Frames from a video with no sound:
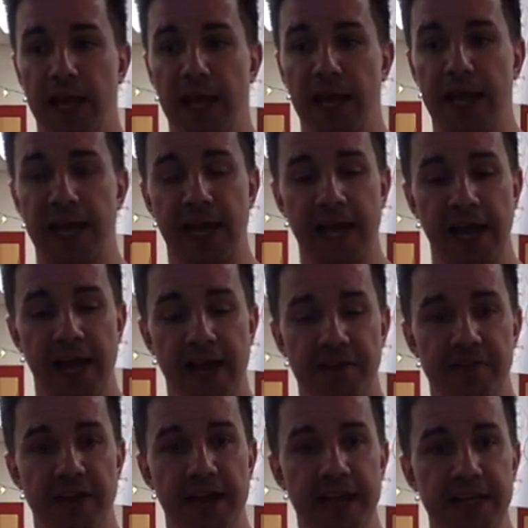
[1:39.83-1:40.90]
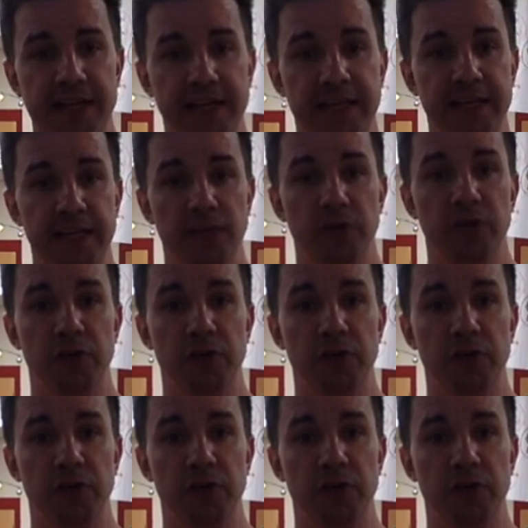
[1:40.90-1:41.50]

and I have 18 little